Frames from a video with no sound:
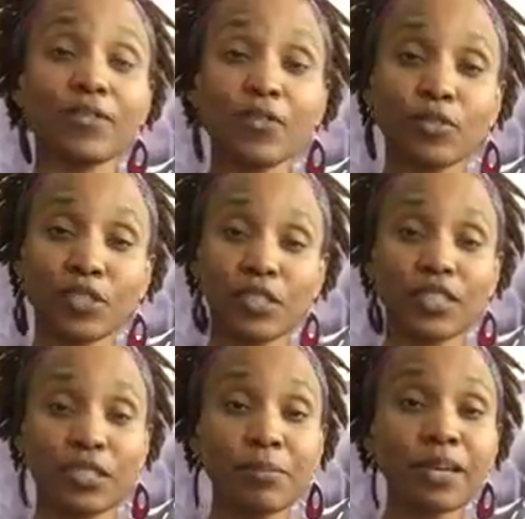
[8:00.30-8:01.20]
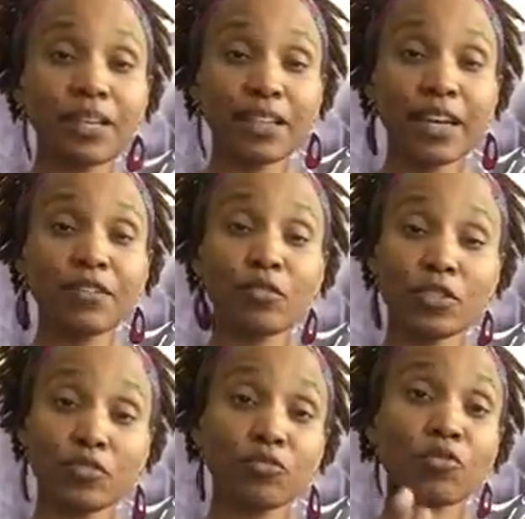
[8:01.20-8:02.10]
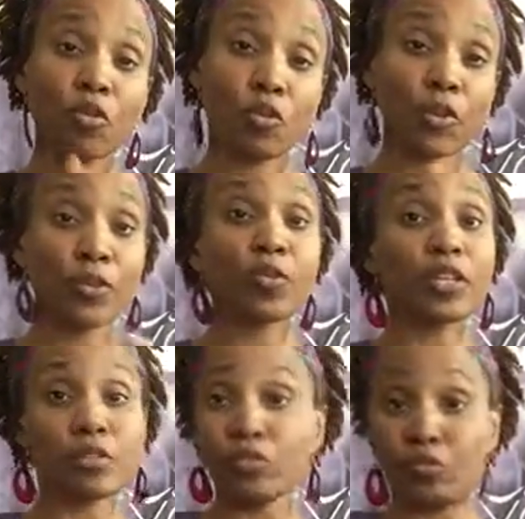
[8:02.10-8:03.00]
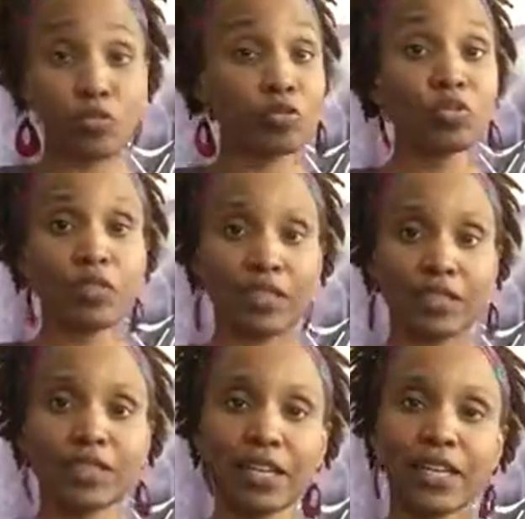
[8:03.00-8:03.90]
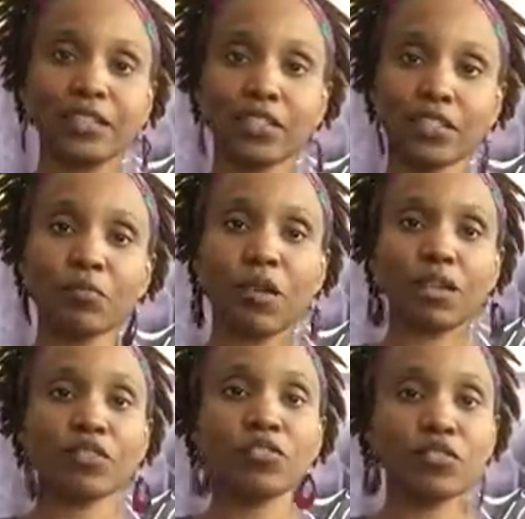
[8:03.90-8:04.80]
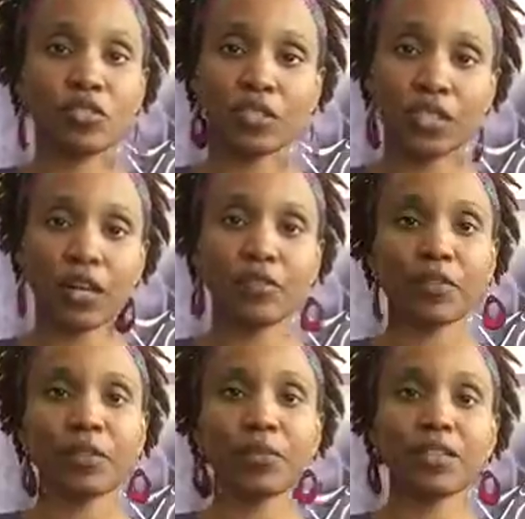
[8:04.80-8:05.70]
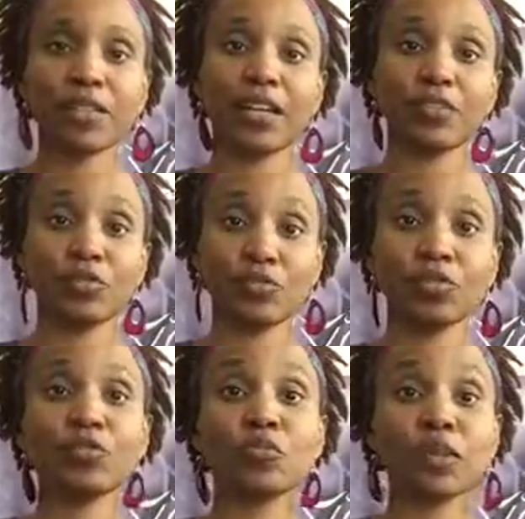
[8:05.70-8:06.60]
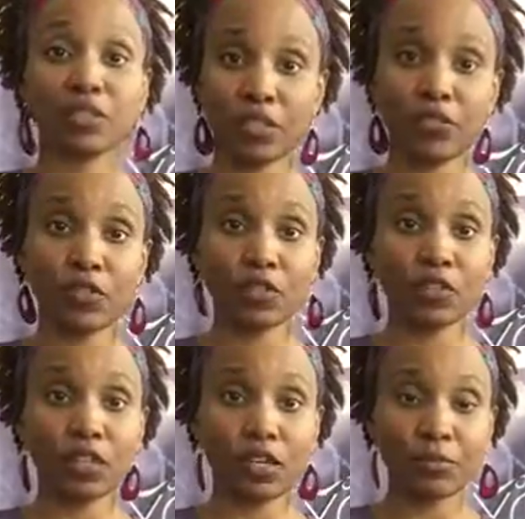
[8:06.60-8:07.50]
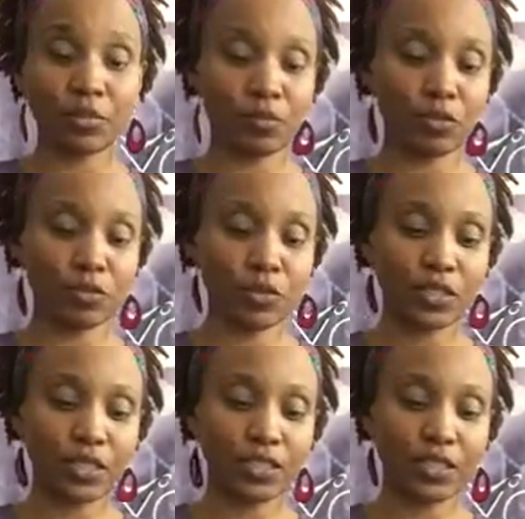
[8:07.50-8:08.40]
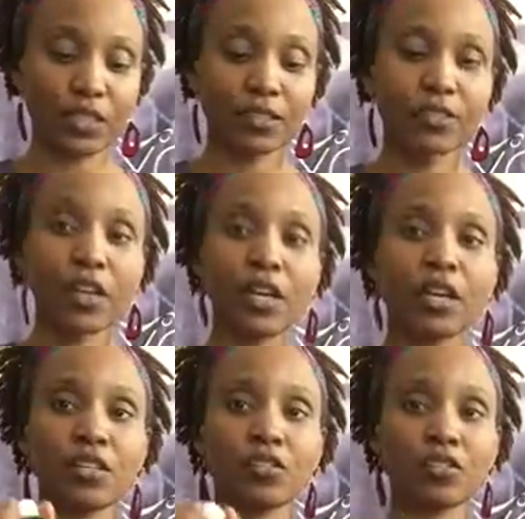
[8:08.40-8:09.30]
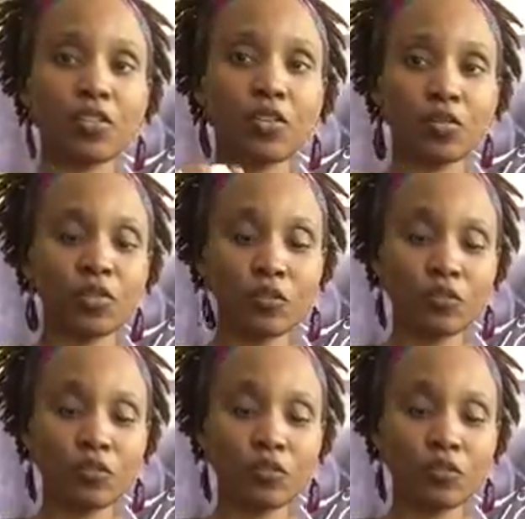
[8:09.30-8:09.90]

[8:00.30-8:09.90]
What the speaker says: difficulty sleeping at night, you can use, or you can use during the day. Just monitor yourself and maybe not use too much if you're someone who's sensitive. So